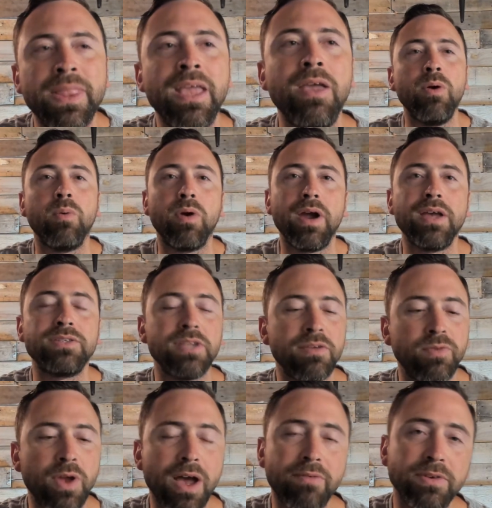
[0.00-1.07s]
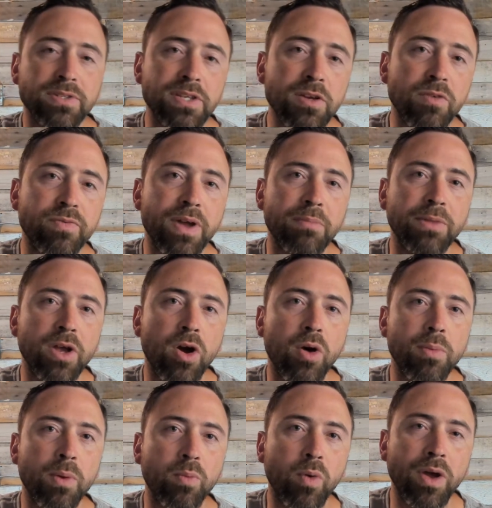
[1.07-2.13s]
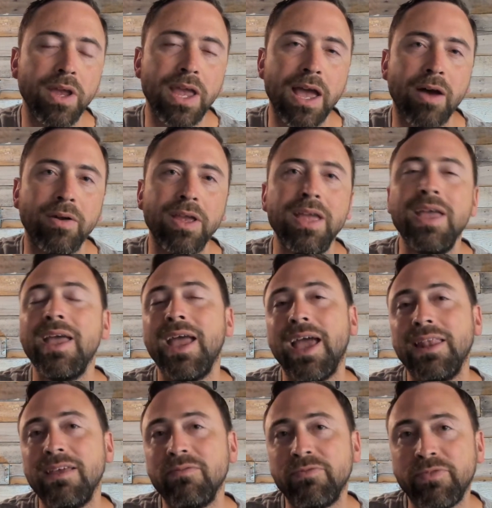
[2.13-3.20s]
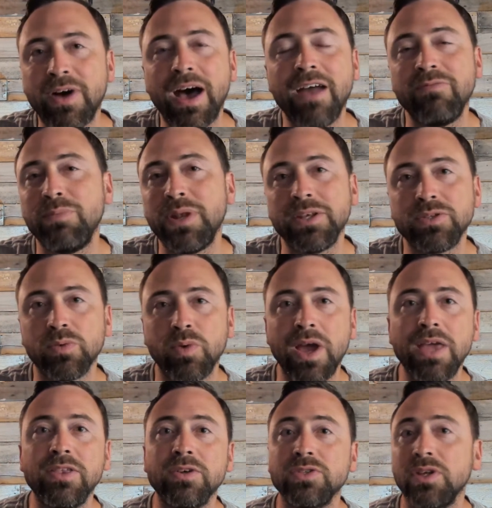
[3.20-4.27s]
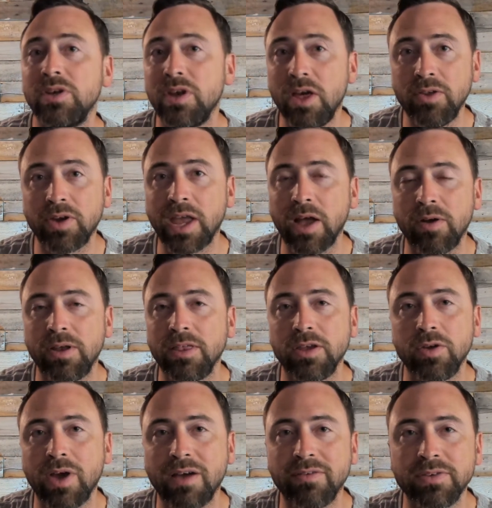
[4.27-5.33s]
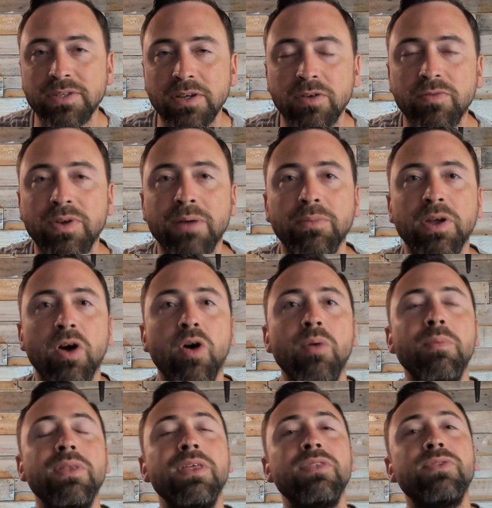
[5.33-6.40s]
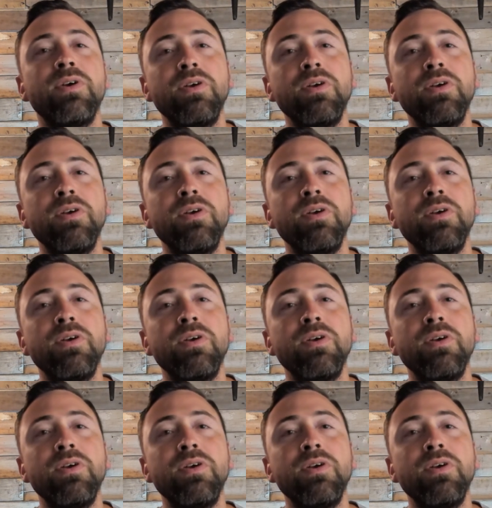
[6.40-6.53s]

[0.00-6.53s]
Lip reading: Whereas if you have a single family home in one county, and then 5 minutes away, there's another county that you have a single family home, and then 30